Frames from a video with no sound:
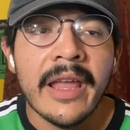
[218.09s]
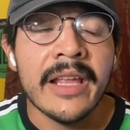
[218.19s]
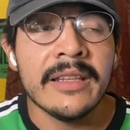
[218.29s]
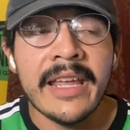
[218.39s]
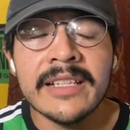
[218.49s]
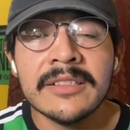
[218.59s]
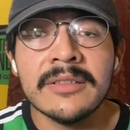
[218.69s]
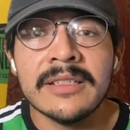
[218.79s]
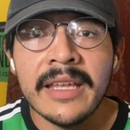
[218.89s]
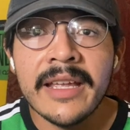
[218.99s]
And the answer
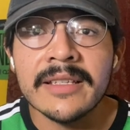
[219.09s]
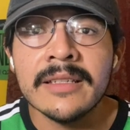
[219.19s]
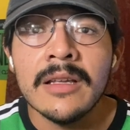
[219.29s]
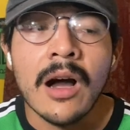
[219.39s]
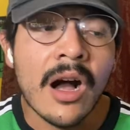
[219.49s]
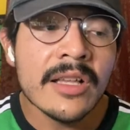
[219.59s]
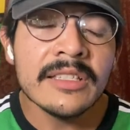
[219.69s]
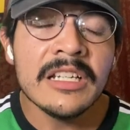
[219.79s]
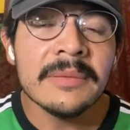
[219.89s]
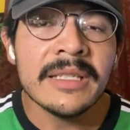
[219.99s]
is yes.
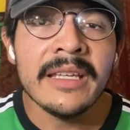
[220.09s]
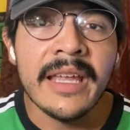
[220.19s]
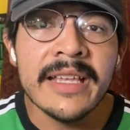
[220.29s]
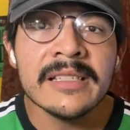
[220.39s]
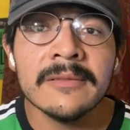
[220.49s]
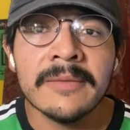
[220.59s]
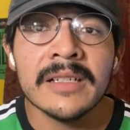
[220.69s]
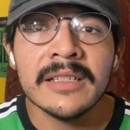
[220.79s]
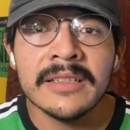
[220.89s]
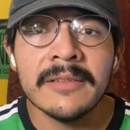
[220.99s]
Austin FC is in
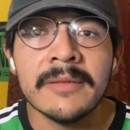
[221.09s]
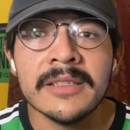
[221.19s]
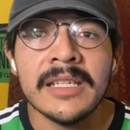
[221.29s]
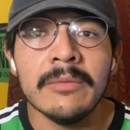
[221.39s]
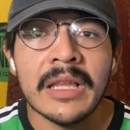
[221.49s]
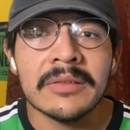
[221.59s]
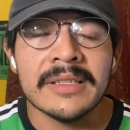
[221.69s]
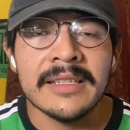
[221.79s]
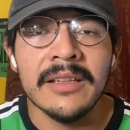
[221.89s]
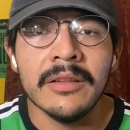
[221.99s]
fact a different team without
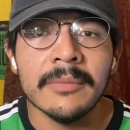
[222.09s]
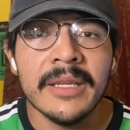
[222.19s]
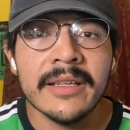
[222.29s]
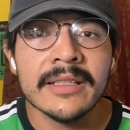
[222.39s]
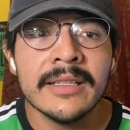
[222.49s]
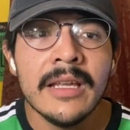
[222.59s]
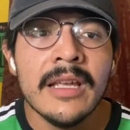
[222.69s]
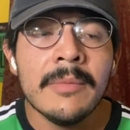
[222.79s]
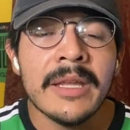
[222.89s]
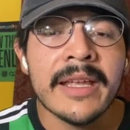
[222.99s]
Cecilio Dominguez.
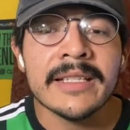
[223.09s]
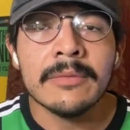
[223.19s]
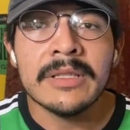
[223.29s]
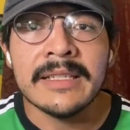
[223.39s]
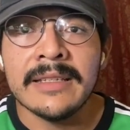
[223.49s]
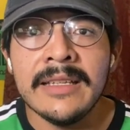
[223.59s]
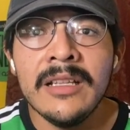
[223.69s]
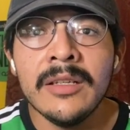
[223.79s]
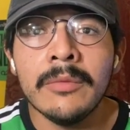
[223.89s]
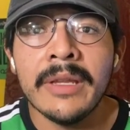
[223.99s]
Because with Cecilio, we